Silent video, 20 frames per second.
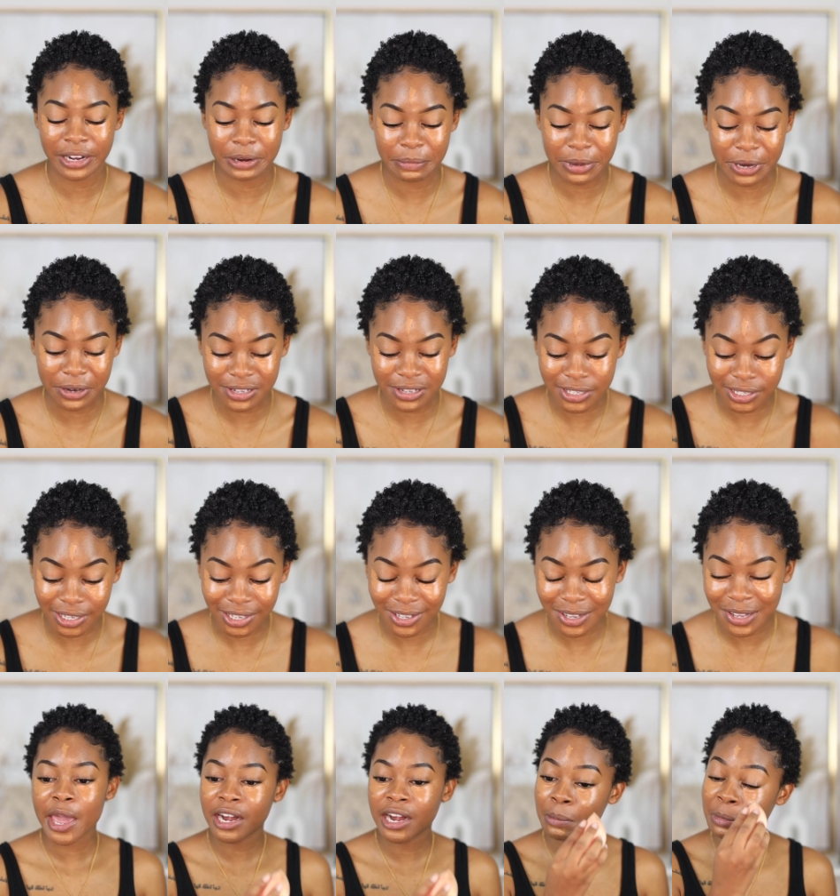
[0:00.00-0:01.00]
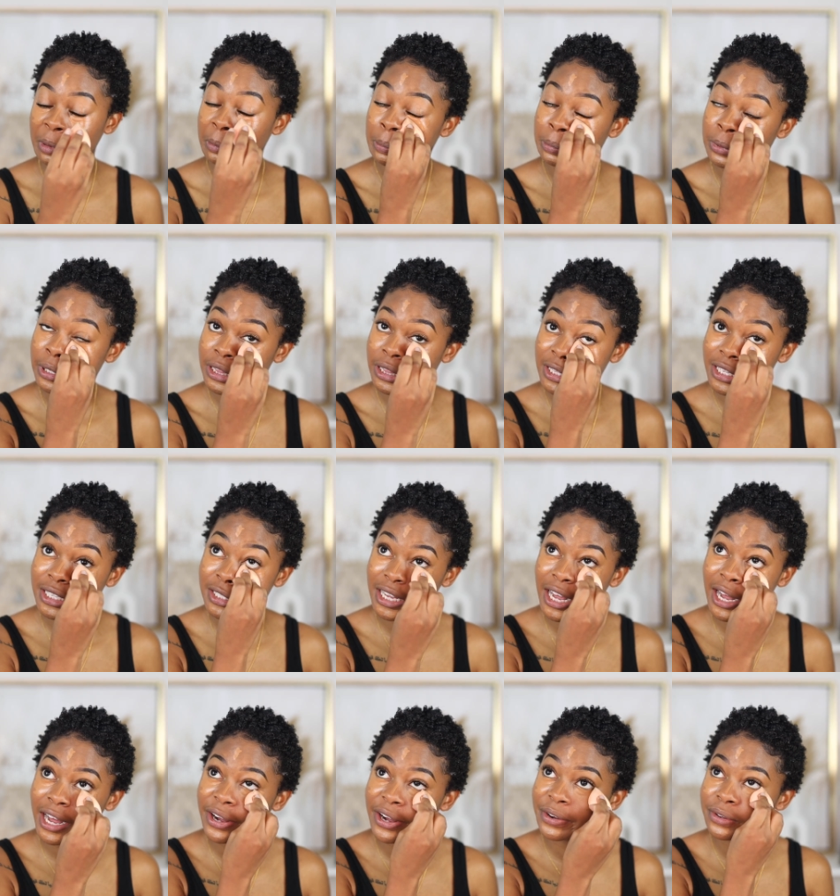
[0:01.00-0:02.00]
and embarrassing, and I'm gonna blend this
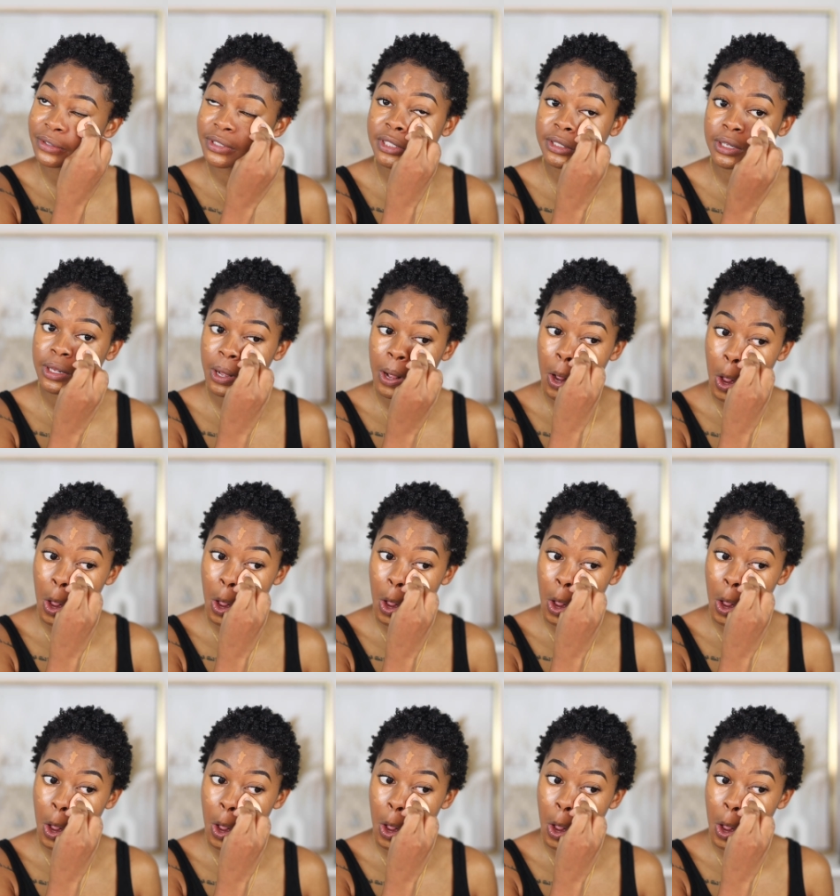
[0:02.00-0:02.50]
out.